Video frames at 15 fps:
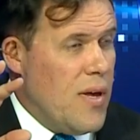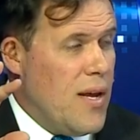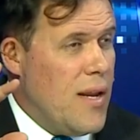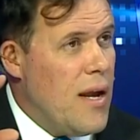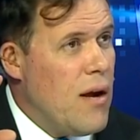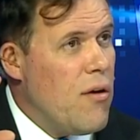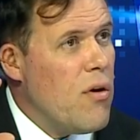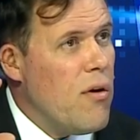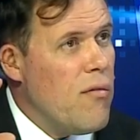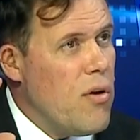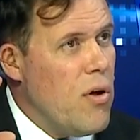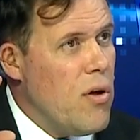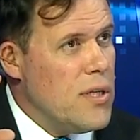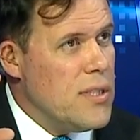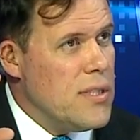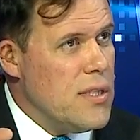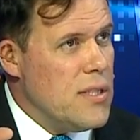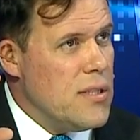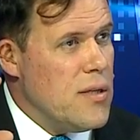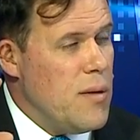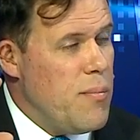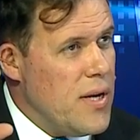an area of
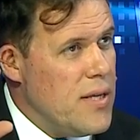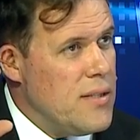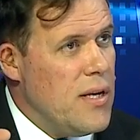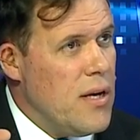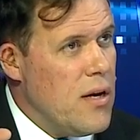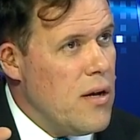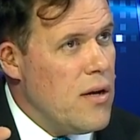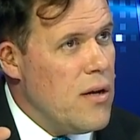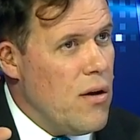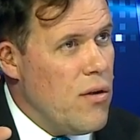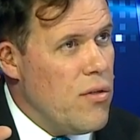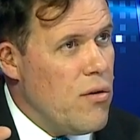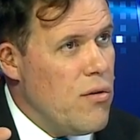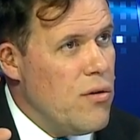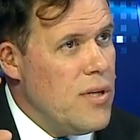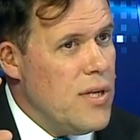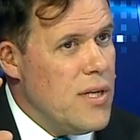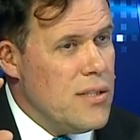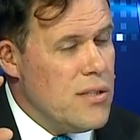lawlessness. The Palestinian Authority